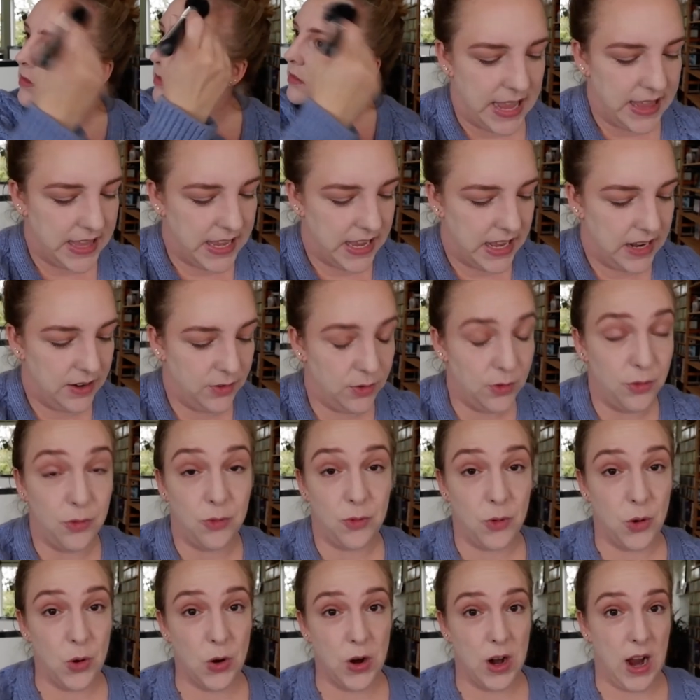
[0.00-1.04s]
And then
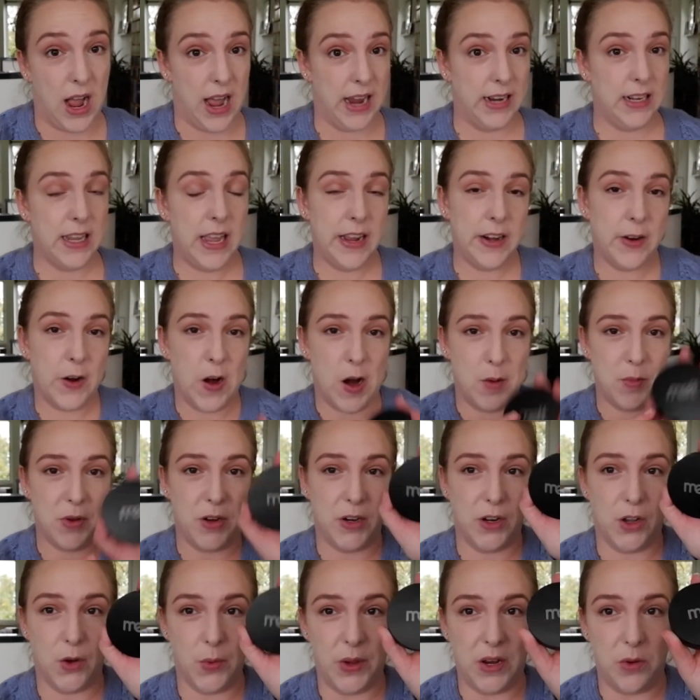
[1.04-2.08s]
for highlighter, I'm
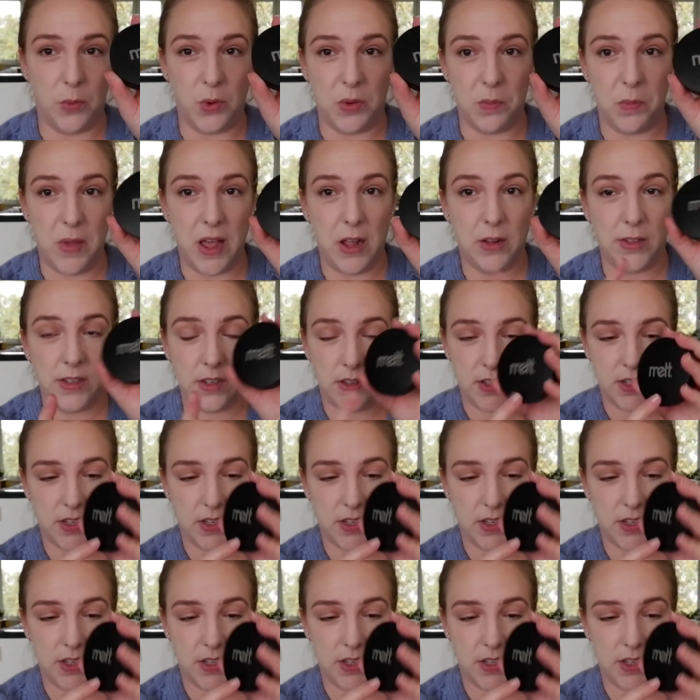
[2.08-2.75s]
gonna go in with Melt.